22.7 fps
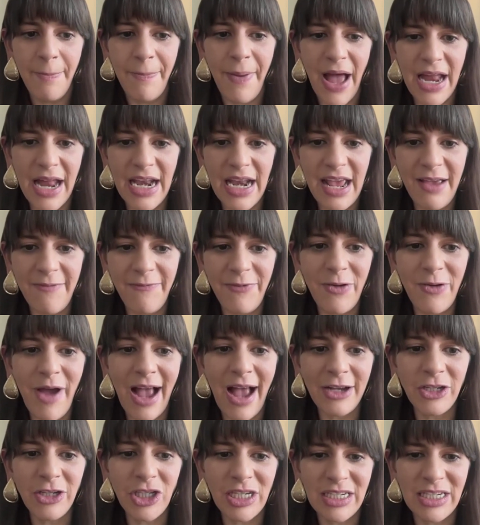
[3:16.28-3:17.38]
But if you
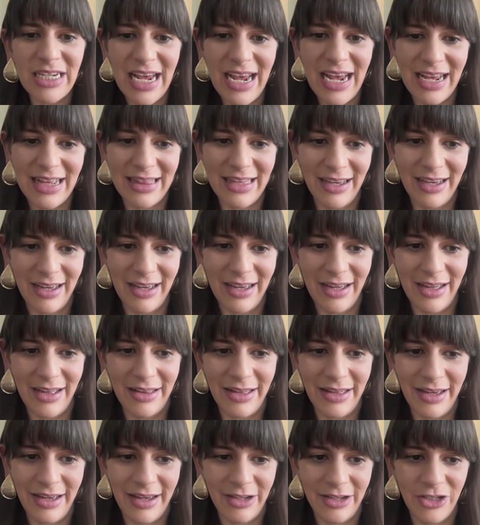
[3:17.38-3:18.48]
actually take
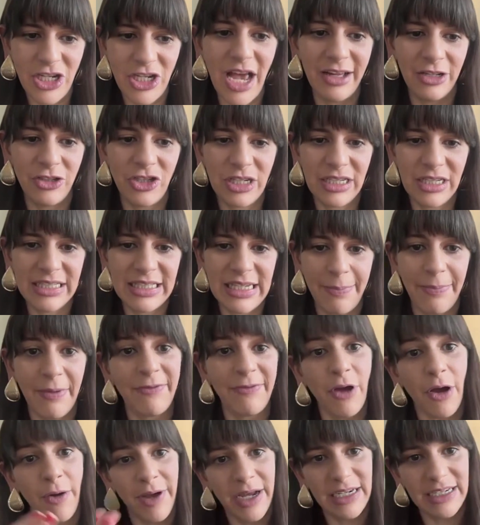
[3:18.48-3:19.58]
the challenging step
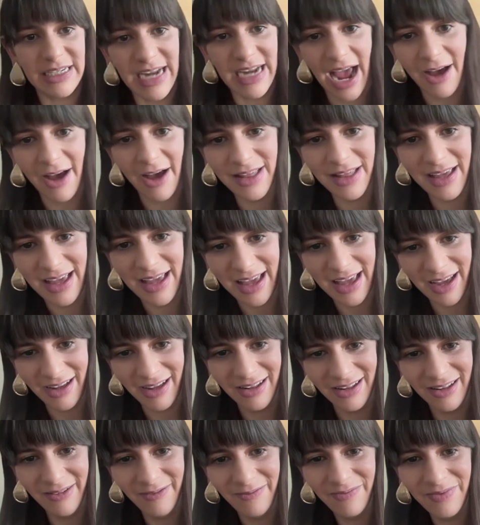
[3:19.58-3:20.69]
of going down the
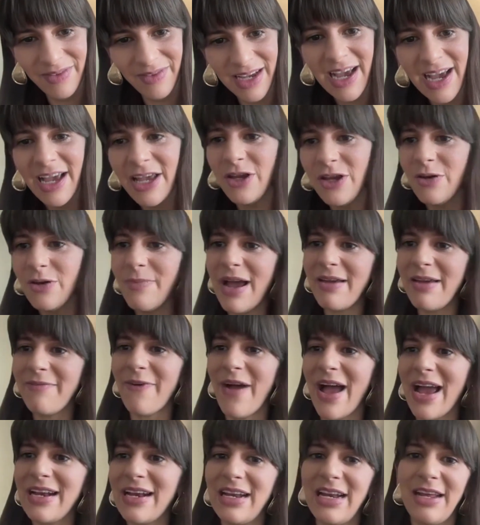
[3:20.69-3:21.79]
hill, you might
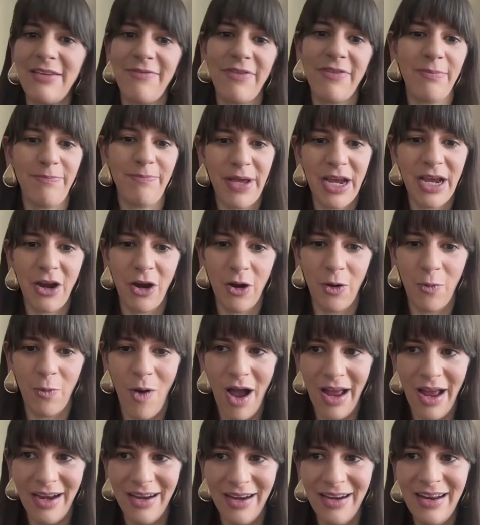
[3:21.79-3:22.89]
find an even bigger
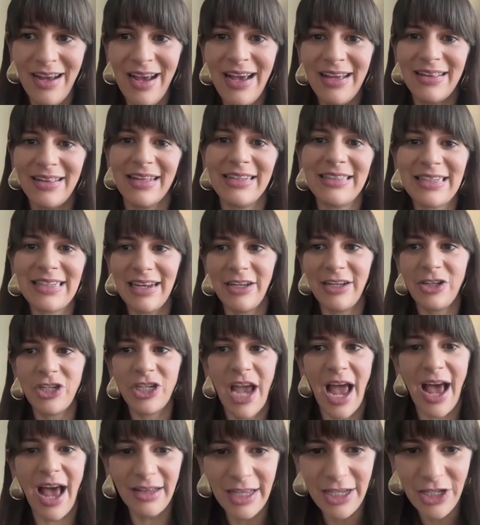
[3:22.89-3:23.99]
one that's going to
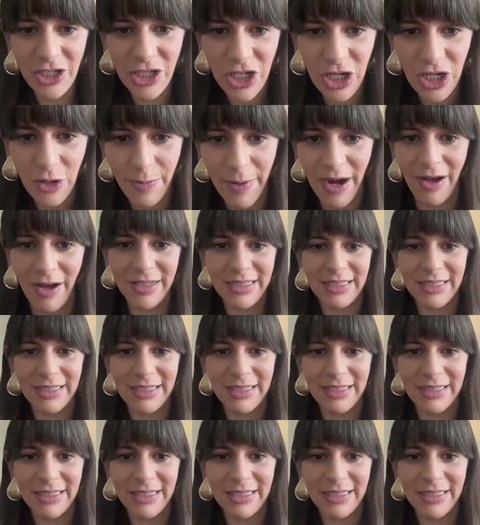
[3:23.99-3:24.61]
challenge you, but